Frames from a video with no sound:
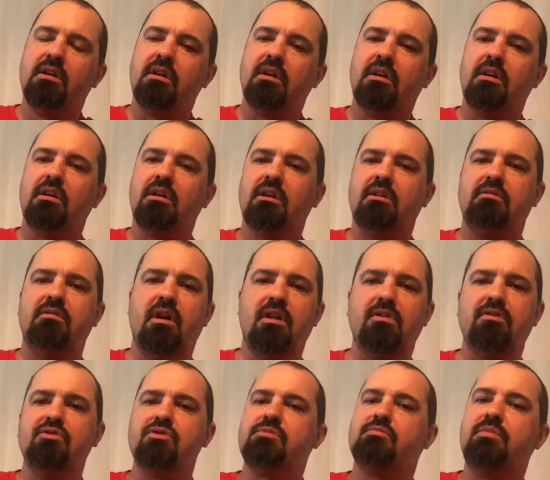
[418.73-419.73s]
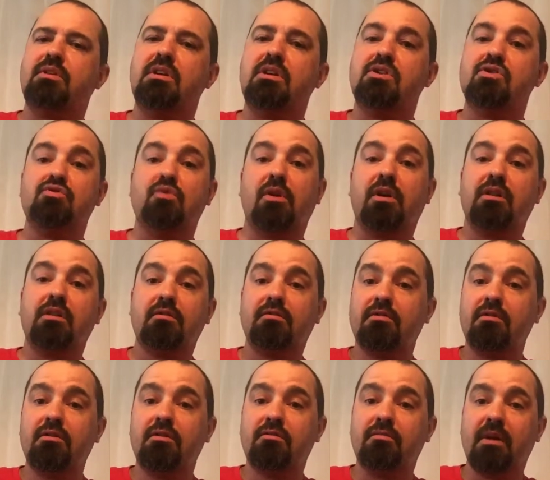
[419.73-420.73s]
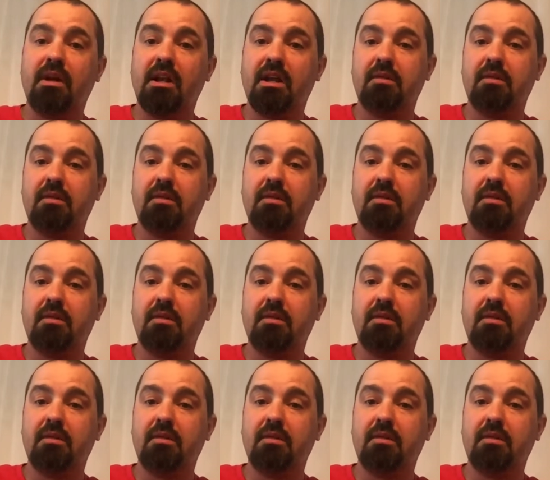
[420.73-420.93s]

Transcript: and I'd rather just be enjoying the fruit of my